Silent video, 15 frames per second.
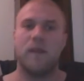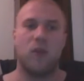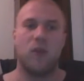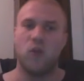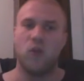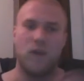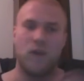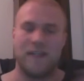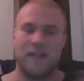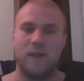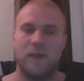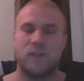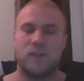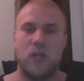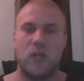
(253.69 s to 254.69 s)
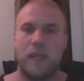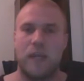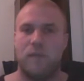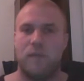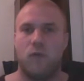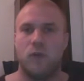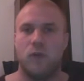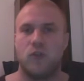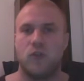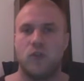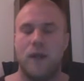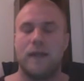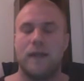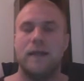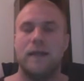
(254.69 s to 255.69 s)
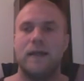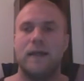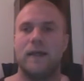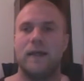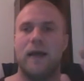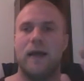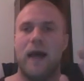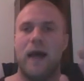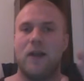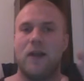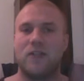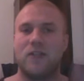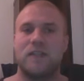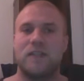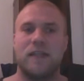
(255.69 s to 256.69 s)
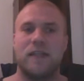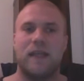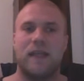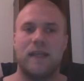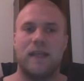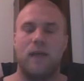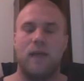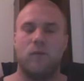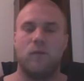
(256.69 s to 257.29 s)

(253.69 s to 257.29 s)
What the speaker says: You can do it as a little circuit before you train, and I just think it